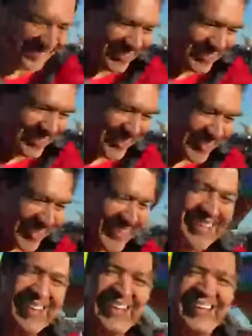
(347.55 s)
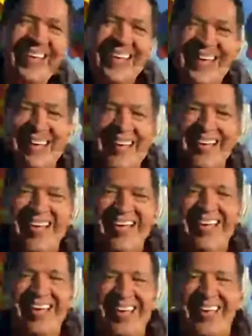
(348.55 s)
Anthony, you know, before you left, we were
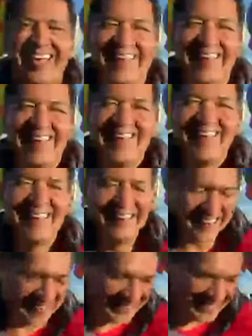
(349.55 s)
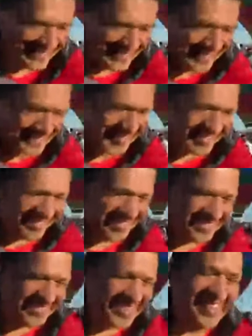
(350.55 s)
talking, and I was telling you how I'm afraid of
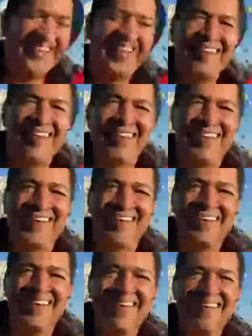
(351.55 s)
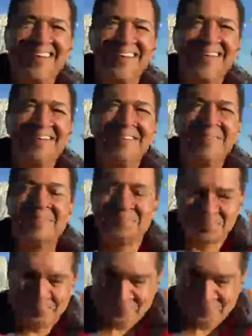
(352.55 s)
heights, so I would never go up in a hot air